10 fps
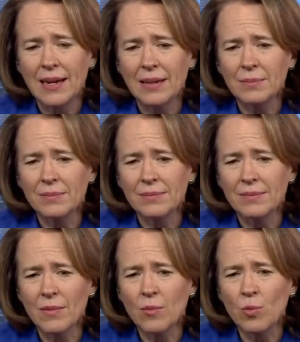um,
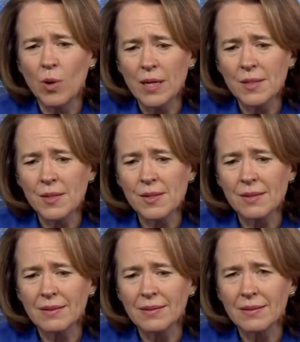
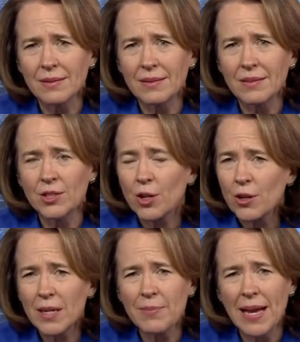was
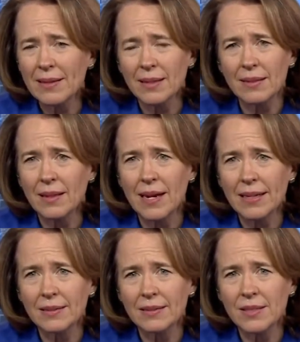turning back the
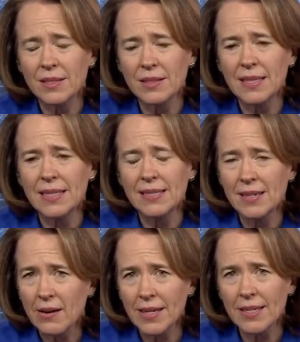clock to the
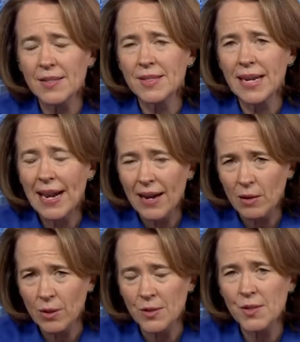darkest
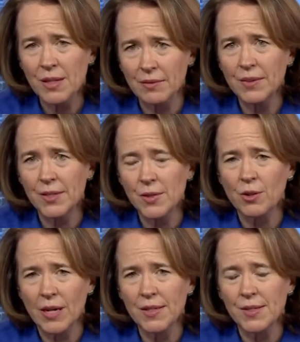hours of this
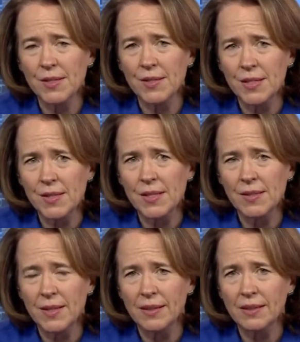crisis. This
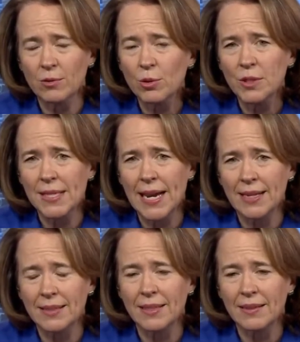is a cruel
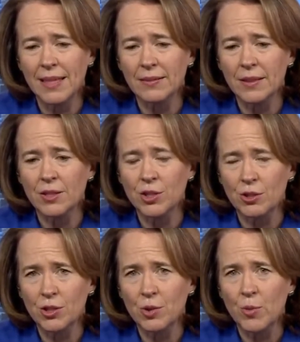tactic that the
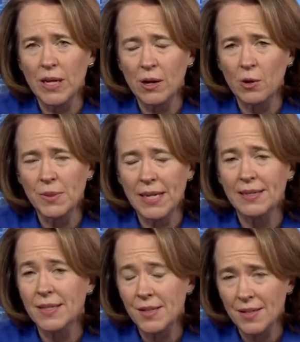church we hoped
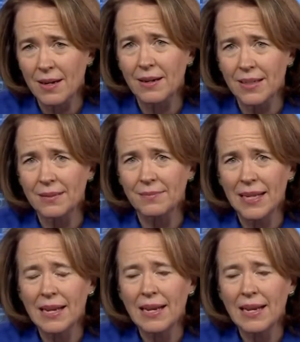had discarded.